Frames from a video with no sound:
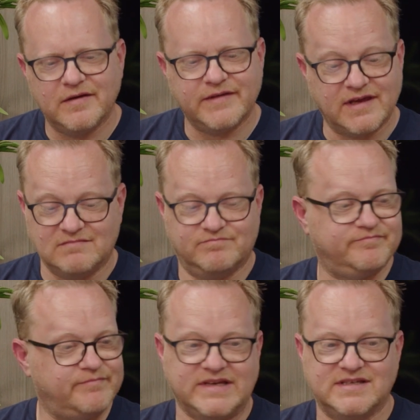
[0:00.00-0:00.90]
They
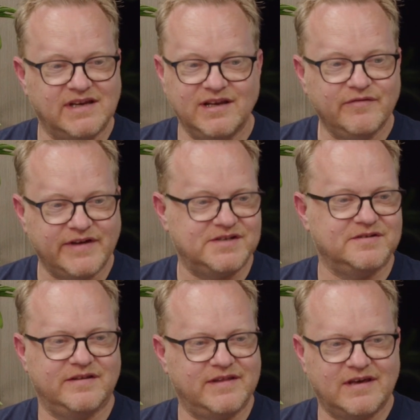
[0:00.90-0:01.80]
basically love each
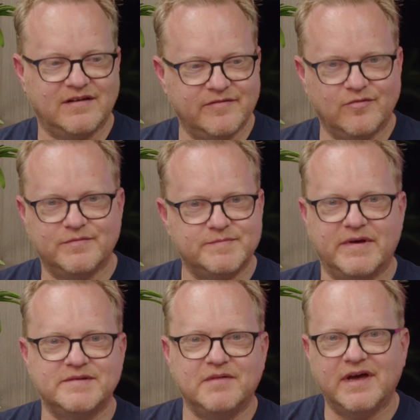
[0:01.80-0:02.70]
other. They're kind of almost
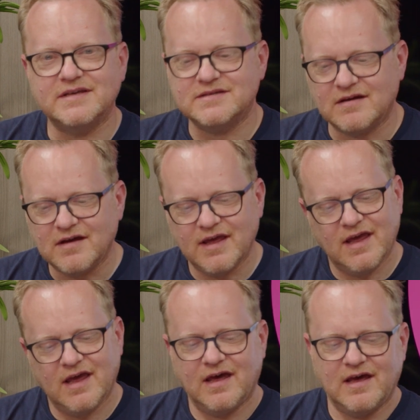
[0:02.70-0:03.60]
best mates. So
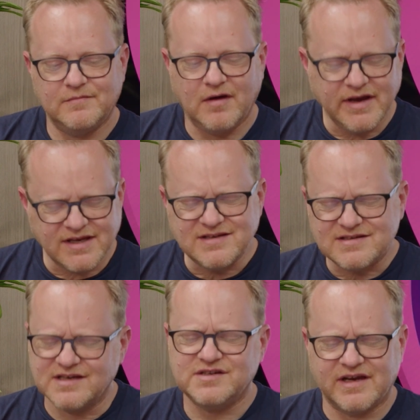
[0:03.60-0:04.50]
I can
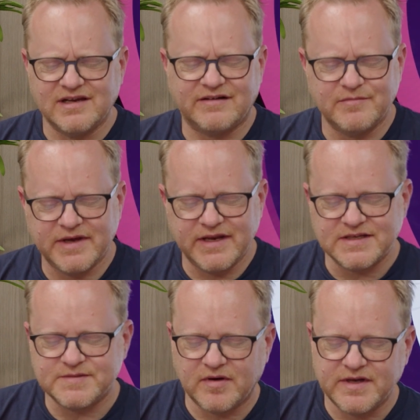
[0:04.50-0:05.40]
see Shane Lowry being
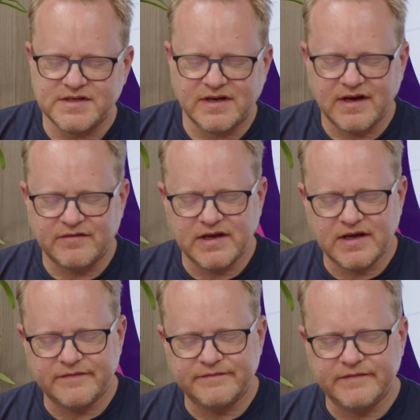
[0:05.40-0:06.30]
inspired. Shane Lowry
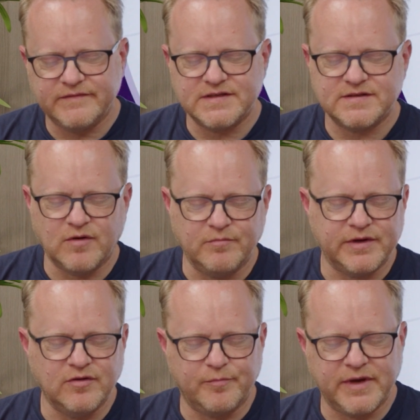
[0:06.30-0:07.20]
at 50-1, but
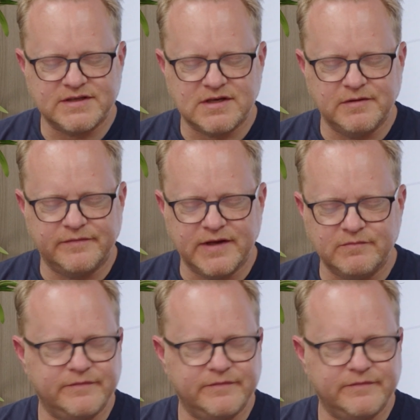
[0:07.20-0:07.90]
your pick Tommy Fleetwood